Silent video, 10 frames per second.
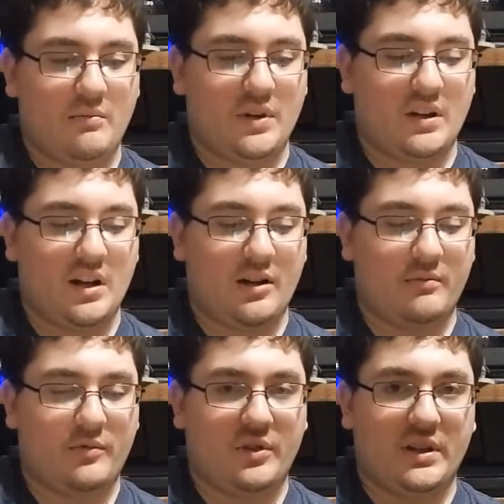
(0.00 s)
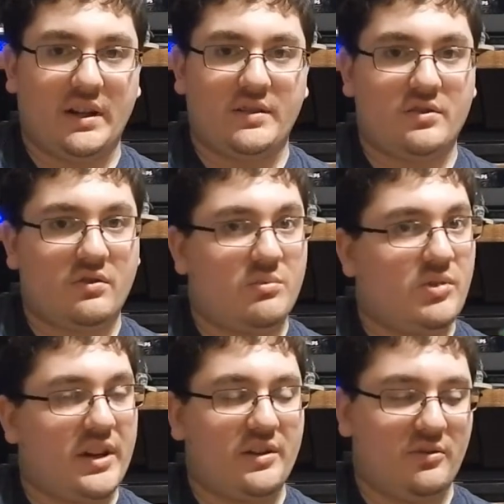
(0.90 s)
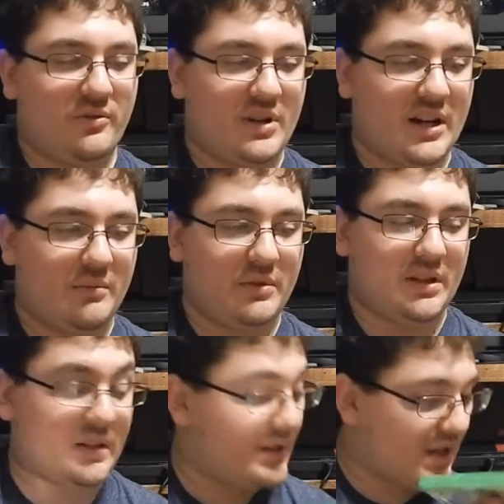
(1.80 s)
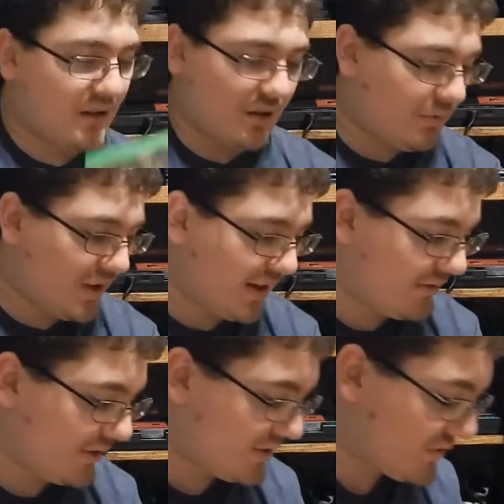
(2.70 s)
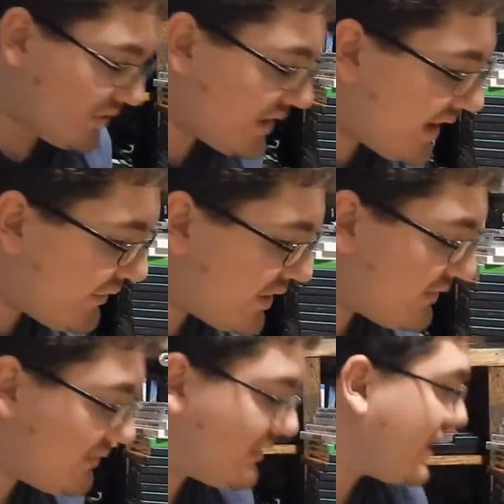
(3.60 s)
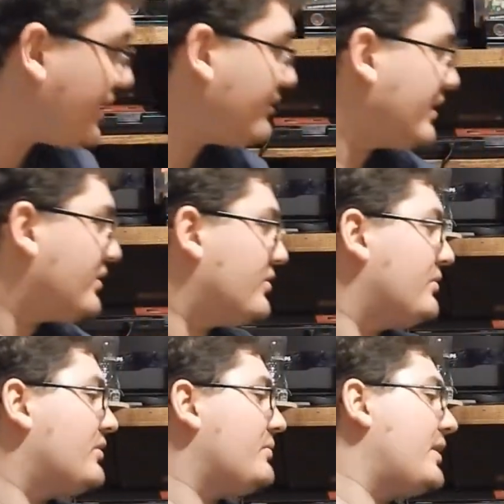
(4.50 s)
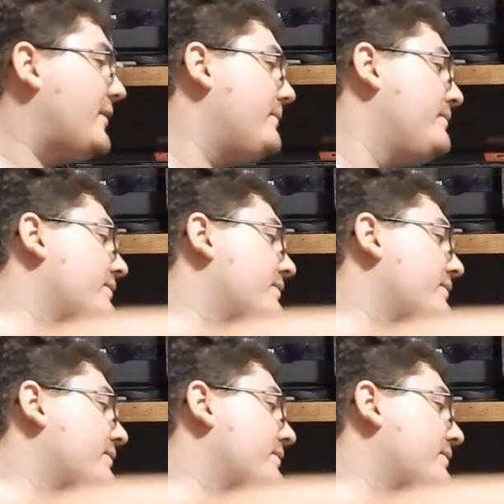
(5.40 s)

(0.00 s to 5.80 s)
But really nice score, brand new for $9. I'll play it eventually. I haven't gotten around to it in a while.